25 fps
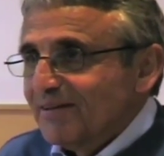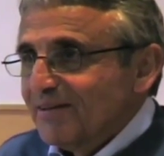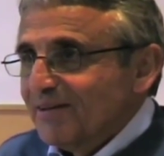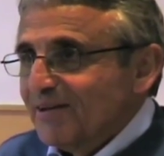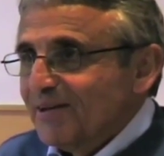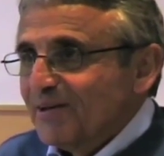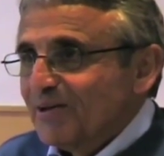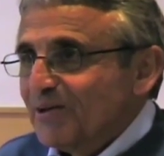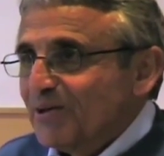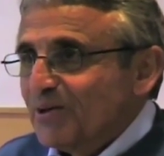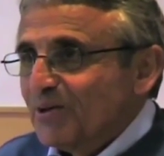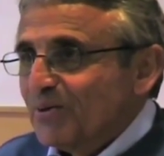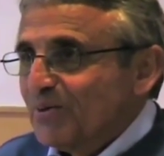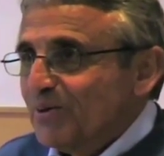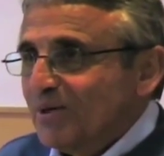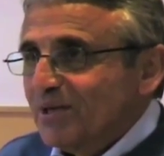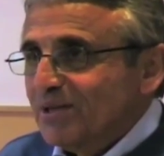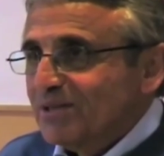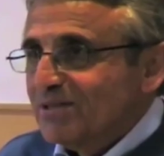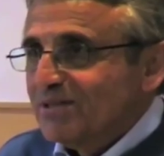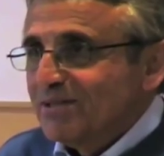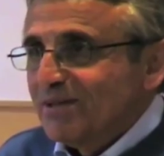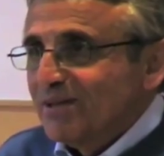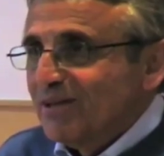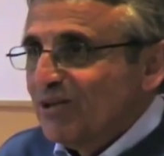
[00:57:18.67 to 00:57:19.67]
In other
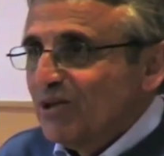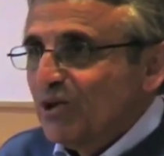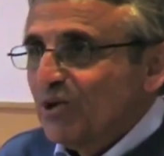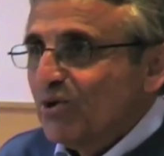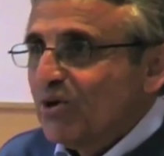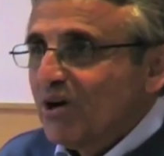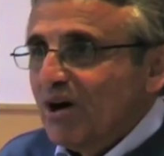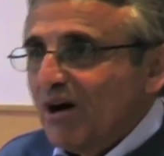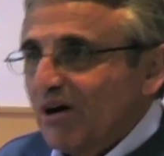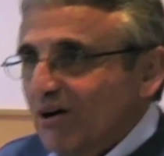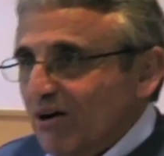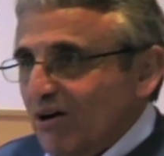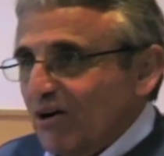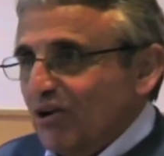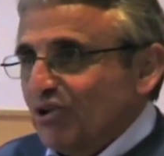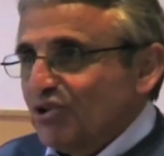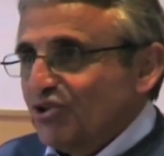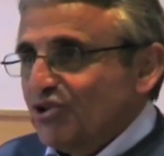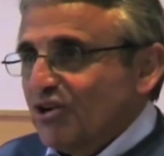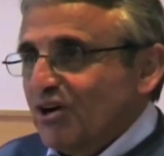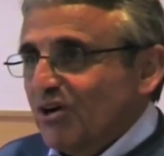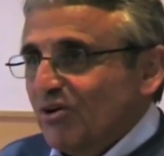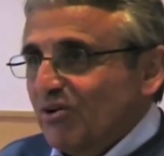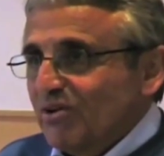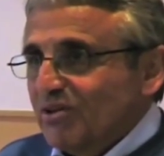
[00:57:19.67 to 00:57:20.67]
words, you can't
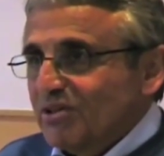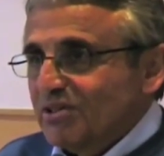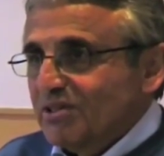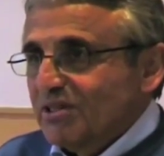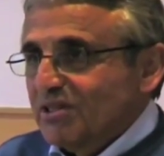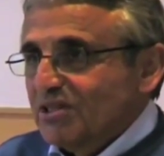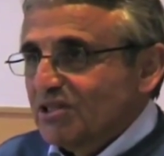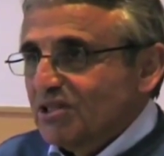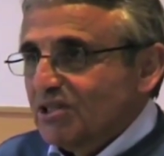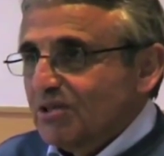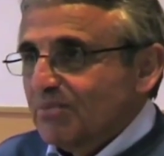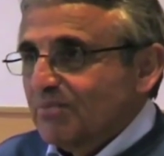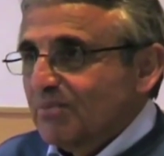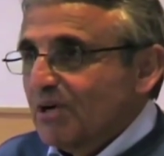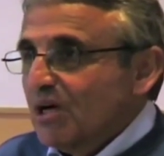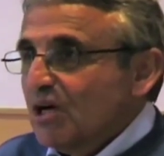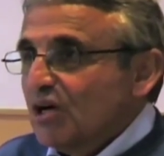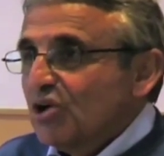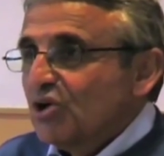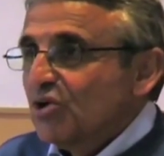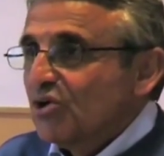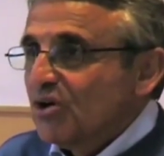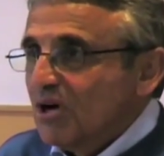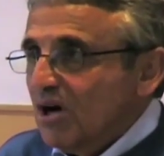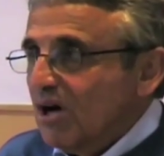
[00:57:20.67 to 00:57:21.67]
control the system,
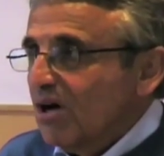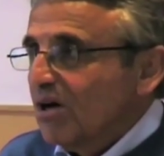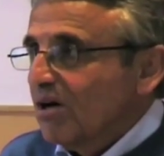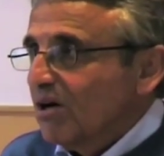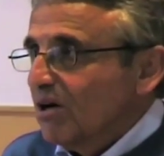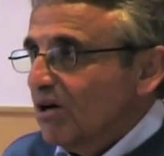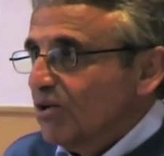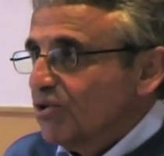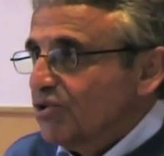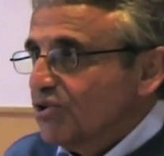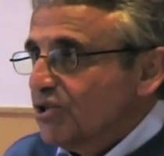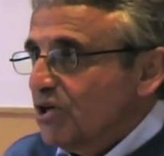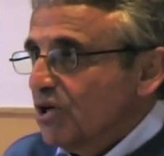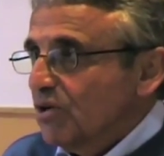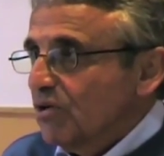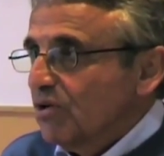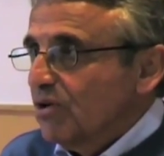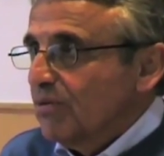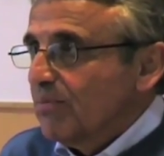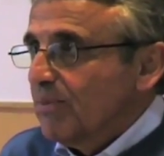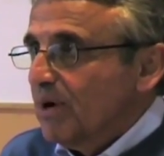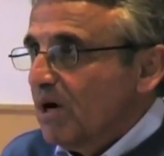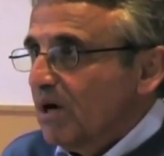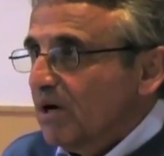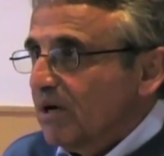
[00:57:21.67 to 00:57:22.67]
you can't control the
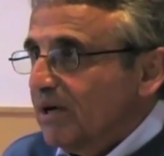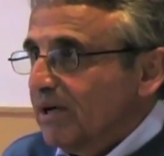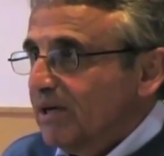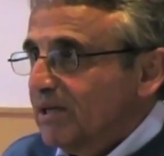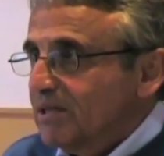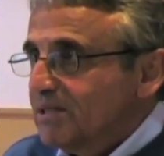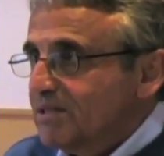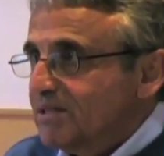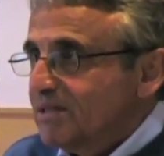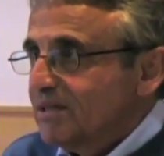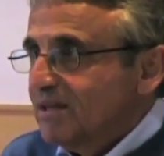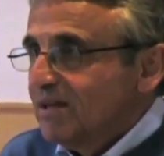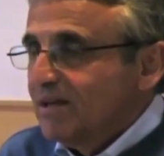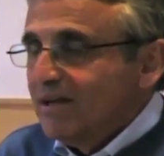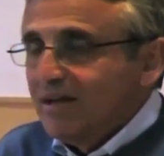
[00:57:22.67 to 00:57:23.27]
markets.